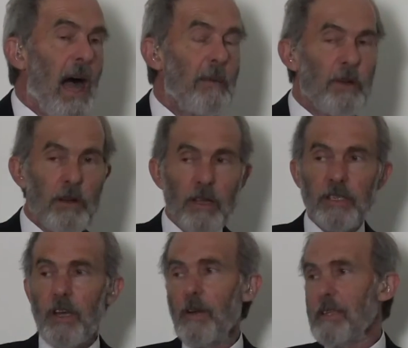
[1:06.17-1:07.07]
I'm not going
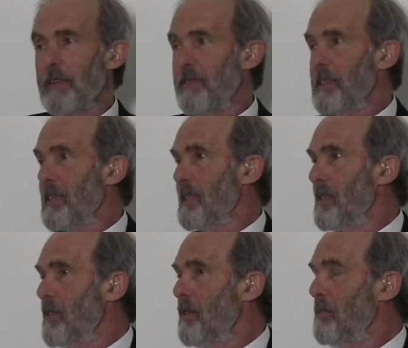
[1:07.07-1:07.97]
to go into the physics
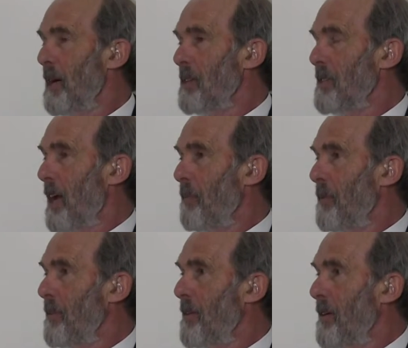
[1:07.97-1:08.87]
in too much
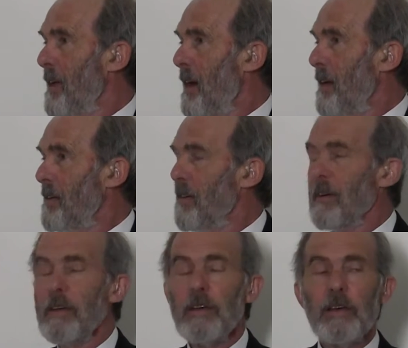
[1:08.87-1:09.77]
depth tonight,
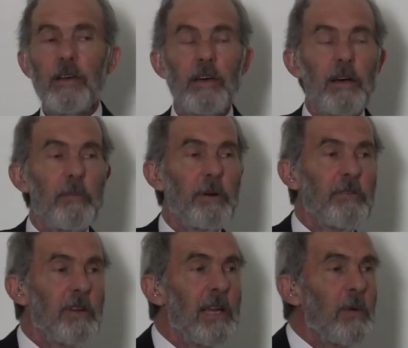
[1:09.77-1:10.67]

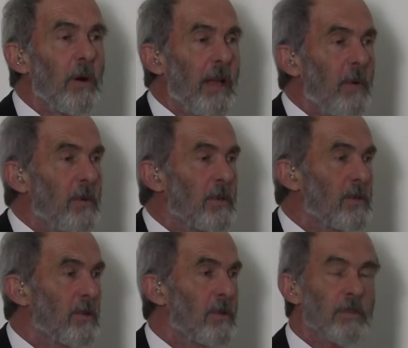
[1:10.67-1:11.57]
but really what I want
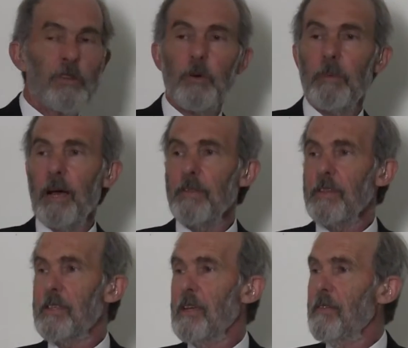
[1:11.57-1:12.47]
to talk to you about
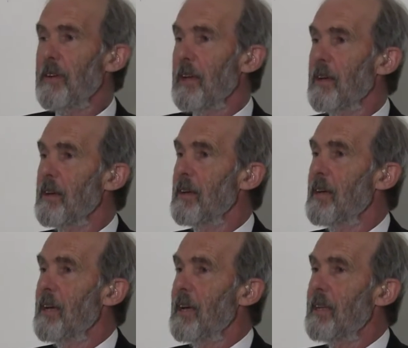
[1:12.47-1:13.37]
this evening
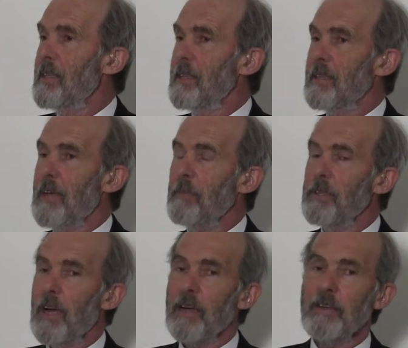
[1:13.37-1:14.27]
is the
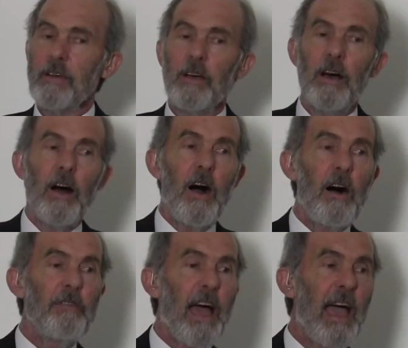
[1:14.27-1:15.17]
subject
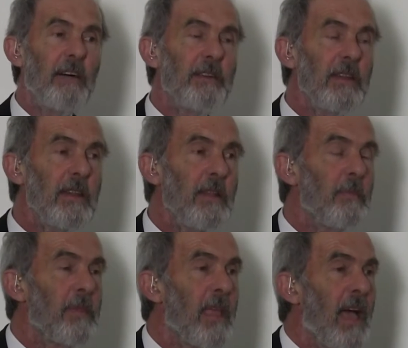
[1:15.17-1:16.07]
of heaven
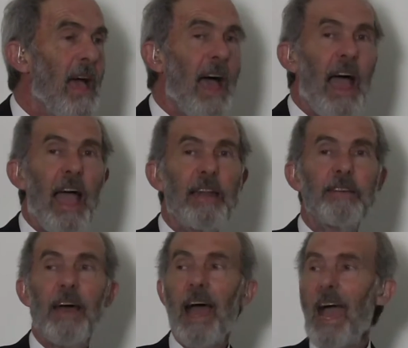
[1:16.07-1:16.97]

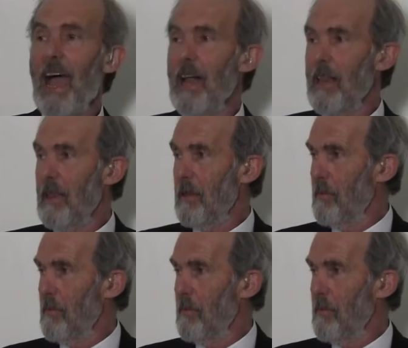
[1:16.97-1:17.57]
and hell.